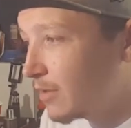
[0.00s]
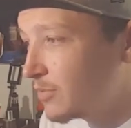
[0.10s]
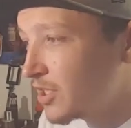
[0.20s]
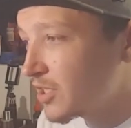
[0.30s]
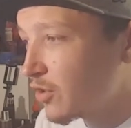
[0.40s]

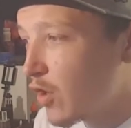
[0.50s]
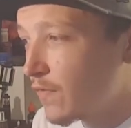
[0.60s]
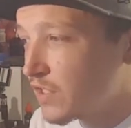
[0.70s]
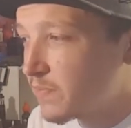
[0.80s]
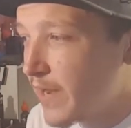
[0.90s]
Just to go
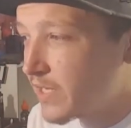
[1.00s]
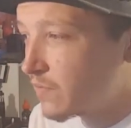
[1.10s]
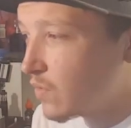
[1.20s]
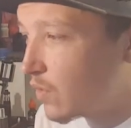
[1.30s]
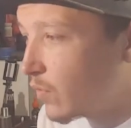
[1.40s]
over specs
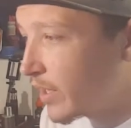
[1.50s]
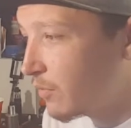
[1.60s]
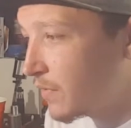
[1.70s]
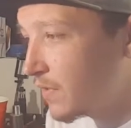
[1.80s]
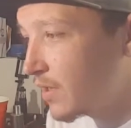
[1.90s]
real
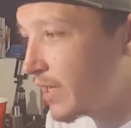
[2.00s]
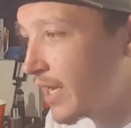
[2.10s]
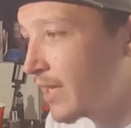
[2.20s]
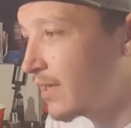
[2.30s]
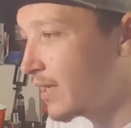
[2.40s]
quick with you
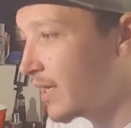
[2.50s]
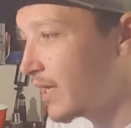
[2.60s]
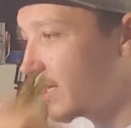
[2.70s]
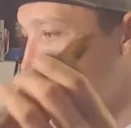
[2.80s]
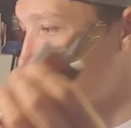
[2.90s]
again,
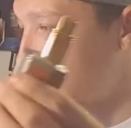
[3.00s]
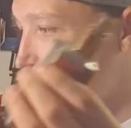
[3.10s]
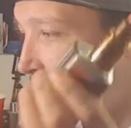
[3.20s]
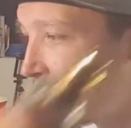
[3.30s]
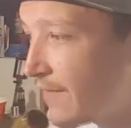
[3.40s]
it is
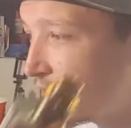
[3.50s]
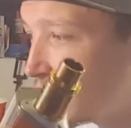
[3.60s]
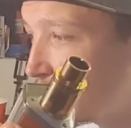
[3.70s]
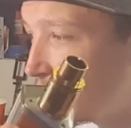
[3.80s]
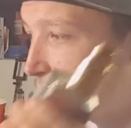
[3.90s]
heavy
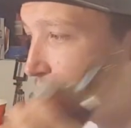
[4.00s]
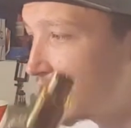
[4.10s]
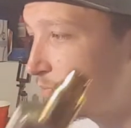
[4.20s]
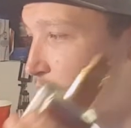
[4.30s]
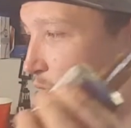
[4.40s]
duty
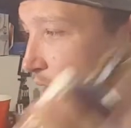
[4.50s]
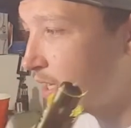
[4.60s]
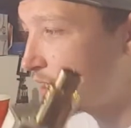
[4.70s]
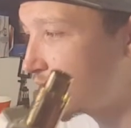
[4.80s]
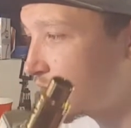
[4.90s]
beast mode
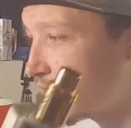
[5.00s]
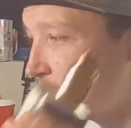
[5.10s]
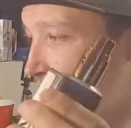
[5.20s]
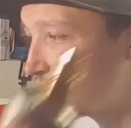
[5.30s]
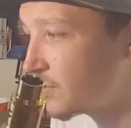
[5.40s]

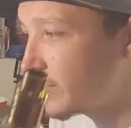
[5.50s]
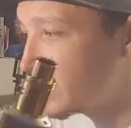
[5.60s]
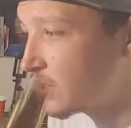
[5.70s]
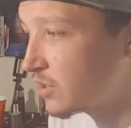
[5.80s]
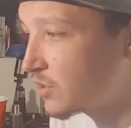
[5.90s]

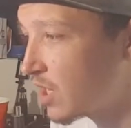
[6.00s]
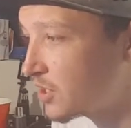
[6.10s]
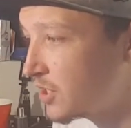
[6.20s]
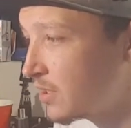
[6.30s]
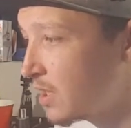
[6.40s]
industries
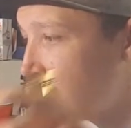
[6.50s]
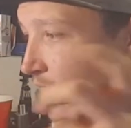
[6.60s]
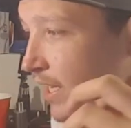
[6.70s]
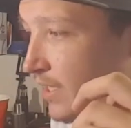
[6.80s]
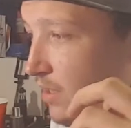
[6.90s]
construction.
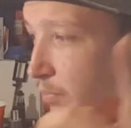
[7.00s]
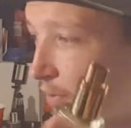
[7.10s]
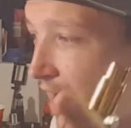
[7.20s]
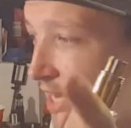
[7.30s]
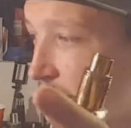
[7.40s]
It's a
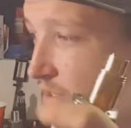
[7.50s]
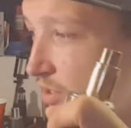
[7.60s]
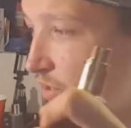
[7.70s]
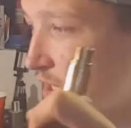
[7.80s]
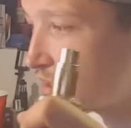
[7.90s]
brass
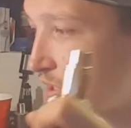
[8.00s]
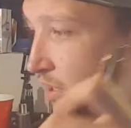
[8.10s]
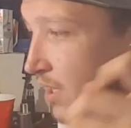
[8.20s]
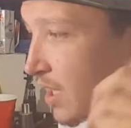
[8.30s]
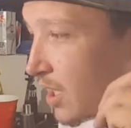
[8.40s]

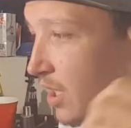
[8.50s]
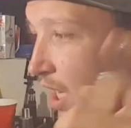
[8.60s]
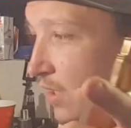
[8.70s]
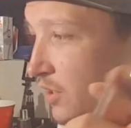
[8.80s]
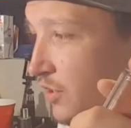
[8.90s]
construction,
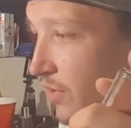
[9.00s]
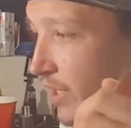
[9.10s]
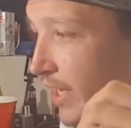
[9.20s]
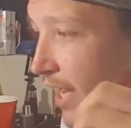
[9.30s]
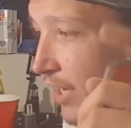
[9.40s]
color
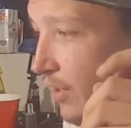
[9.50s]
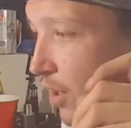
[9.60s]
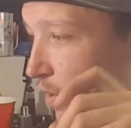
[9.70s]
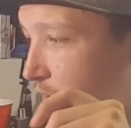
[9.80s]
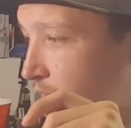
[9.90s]
treated and
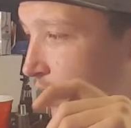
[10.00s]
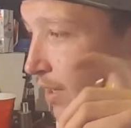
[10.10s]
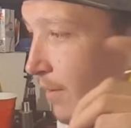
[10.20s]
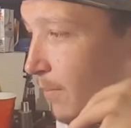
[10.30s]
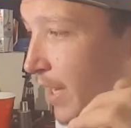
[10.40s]
coated,
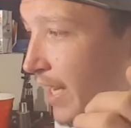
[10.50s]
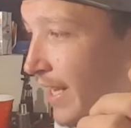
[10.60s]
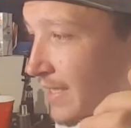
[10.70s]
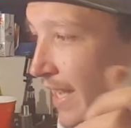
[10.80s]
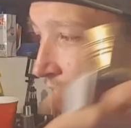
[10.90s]
made as an